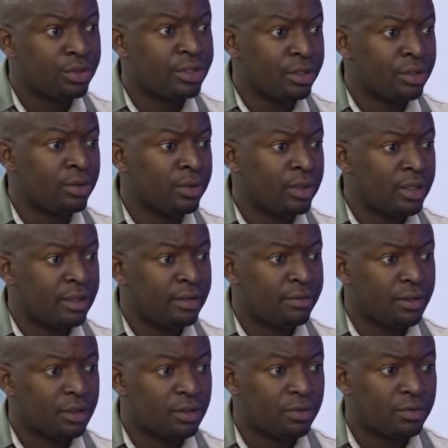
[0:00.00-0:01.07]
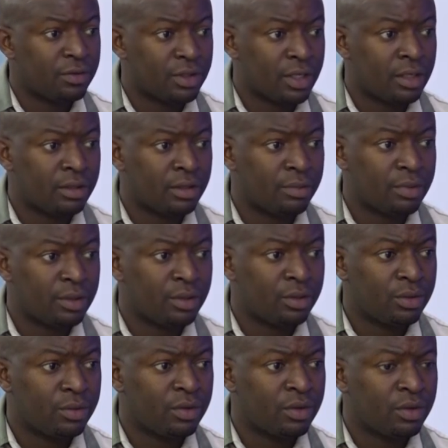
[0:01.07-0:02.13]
deal with the effects of drought because right.